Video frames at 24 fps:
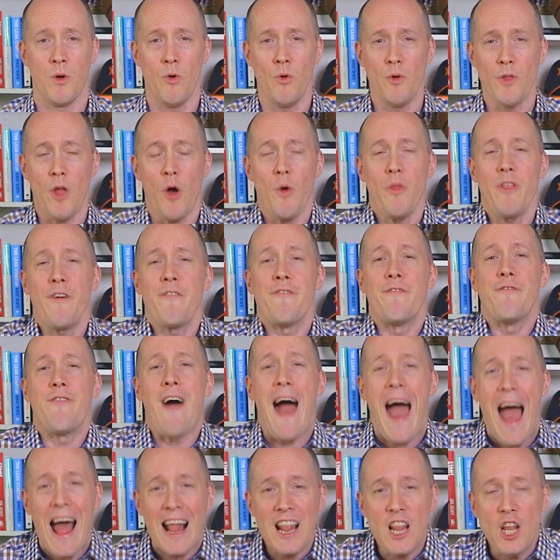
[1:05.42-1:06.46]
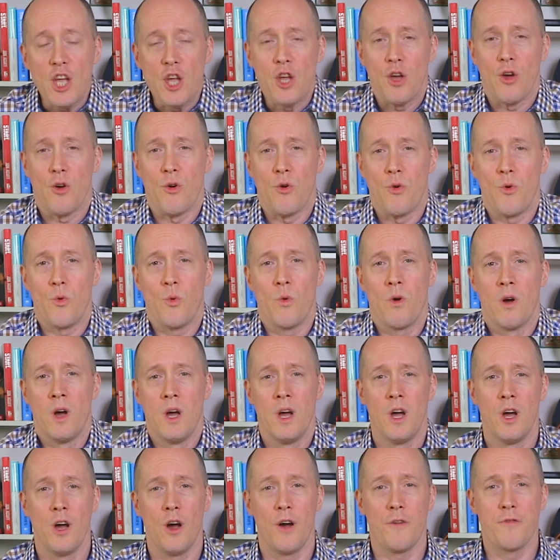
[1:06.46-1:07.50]
all know the value
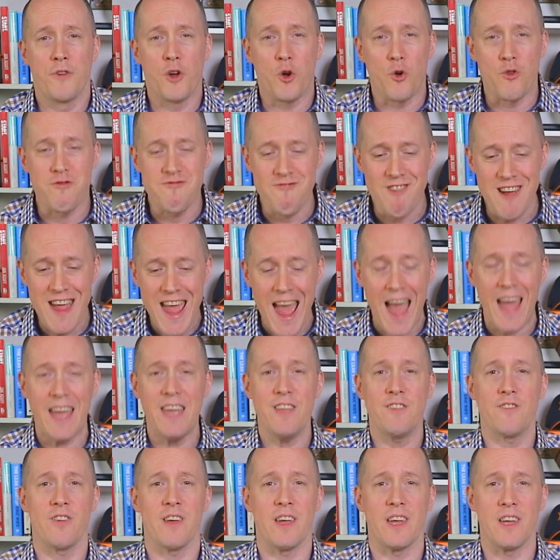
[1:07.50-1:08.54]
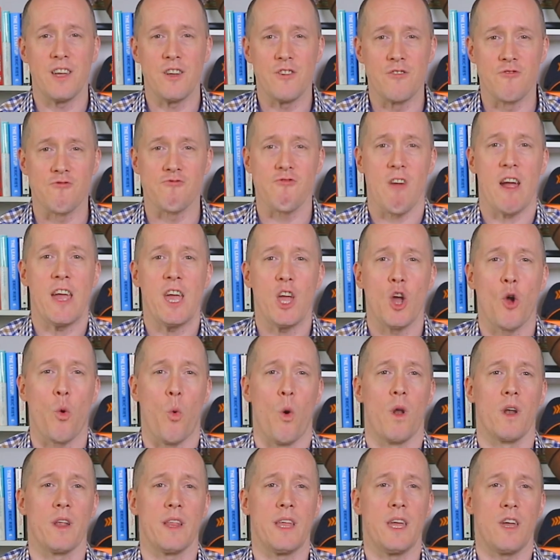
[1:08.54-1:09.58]
of creating great
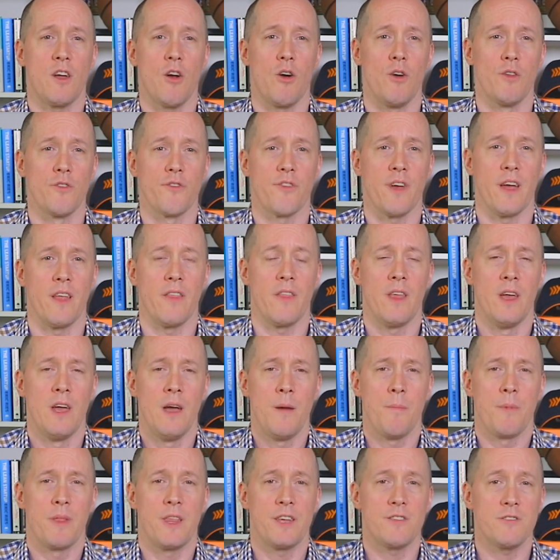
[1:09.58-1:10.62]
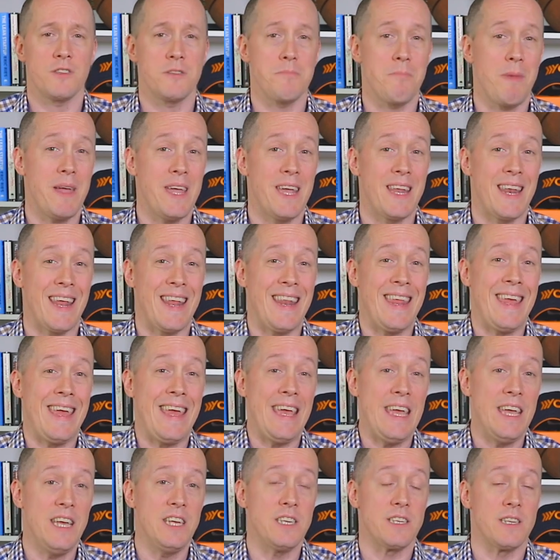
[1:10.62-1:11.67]
quality content, but that doesn't make it any
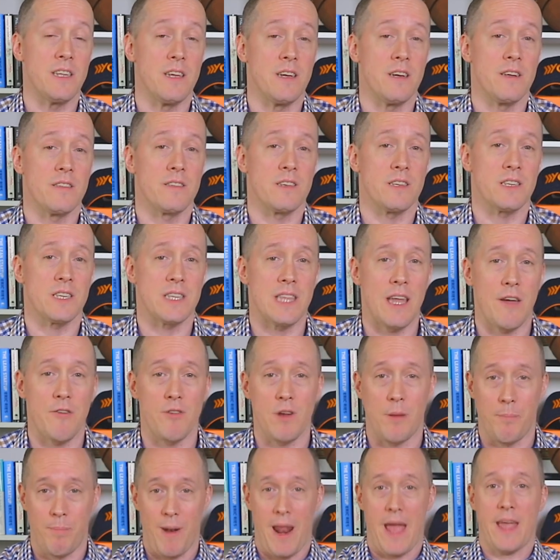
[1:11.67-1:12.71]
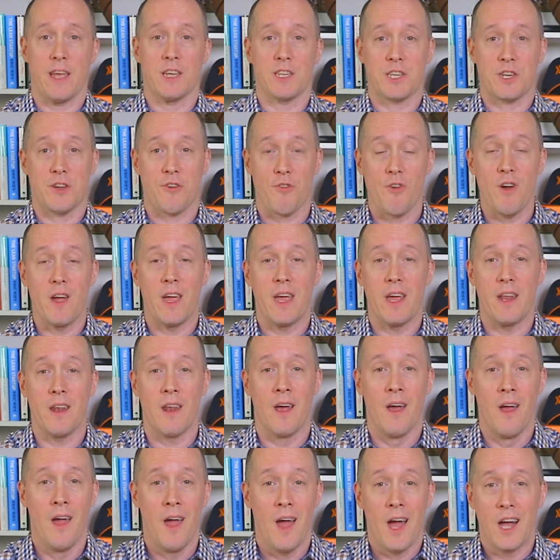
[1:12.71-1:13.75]
easier to stare at a blank screen
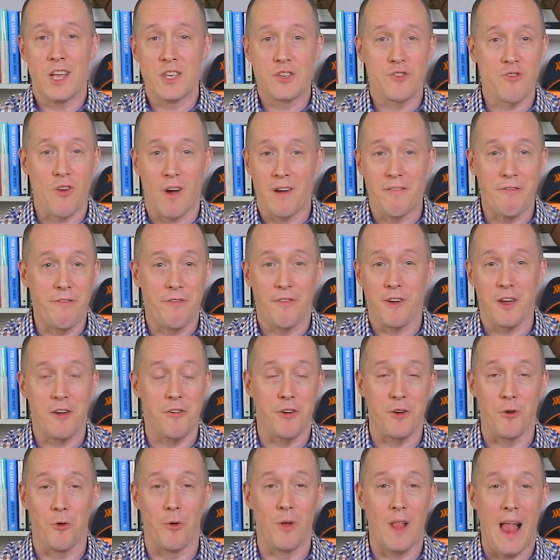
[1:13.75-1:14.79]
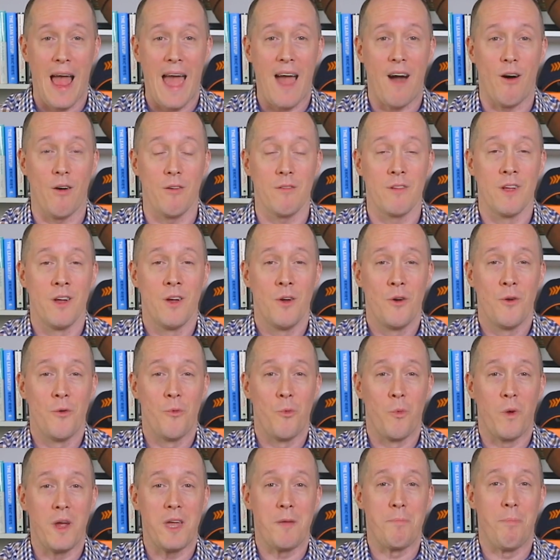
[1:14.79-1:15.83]
and try and figure it all out
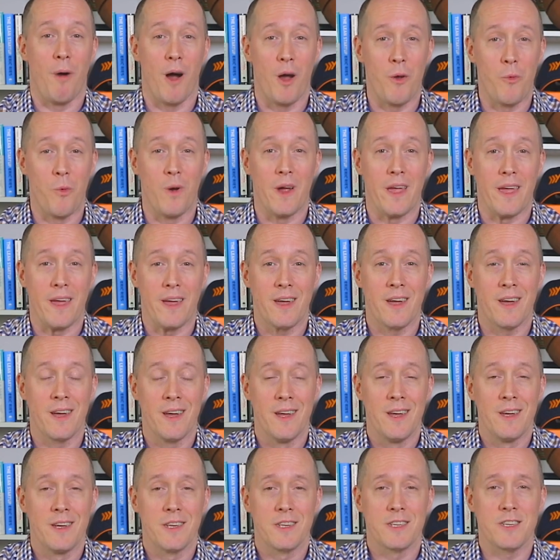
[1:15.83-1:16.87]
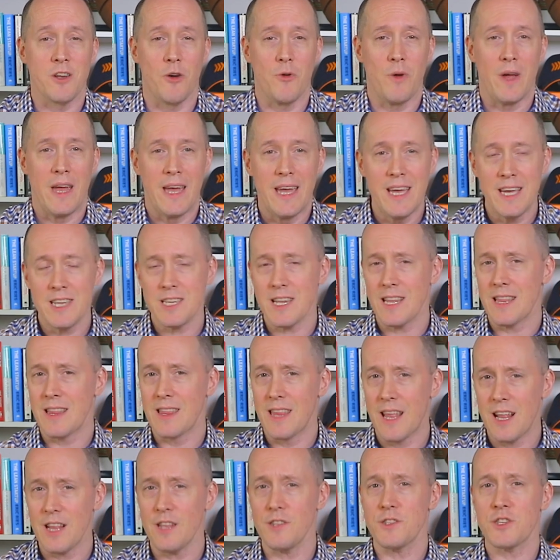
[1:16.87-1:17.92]
week by week. So here's a
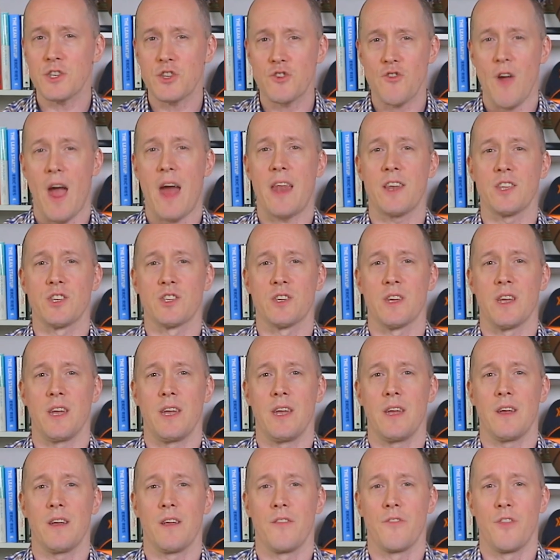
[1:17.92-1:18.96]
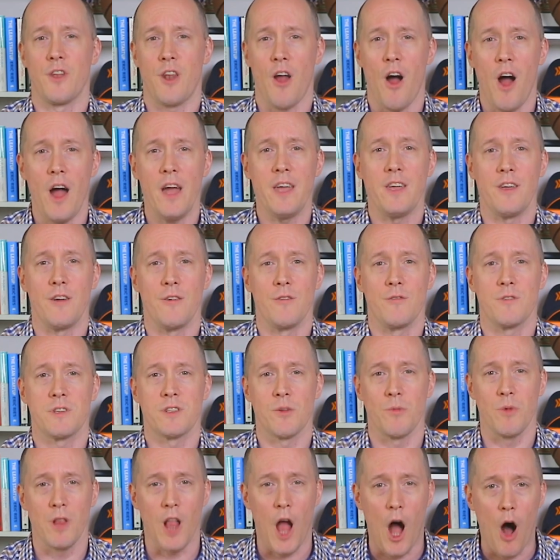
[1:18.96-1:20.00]
little strategy that I use that
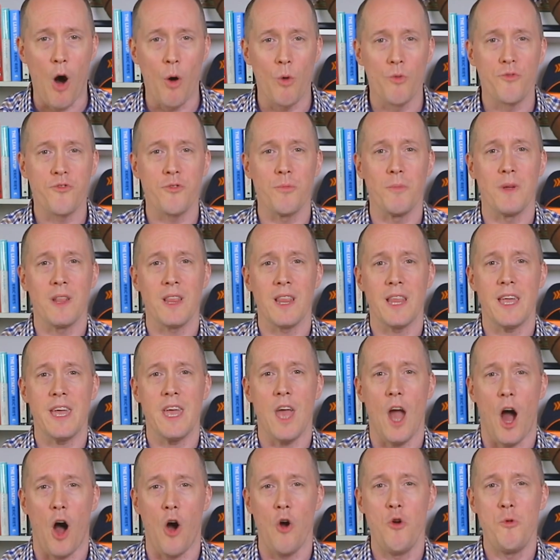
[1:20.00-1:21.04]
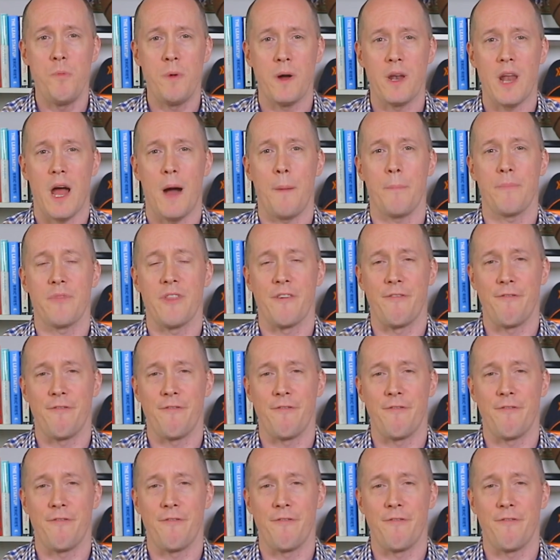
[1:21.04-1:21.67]
will ultimately open up the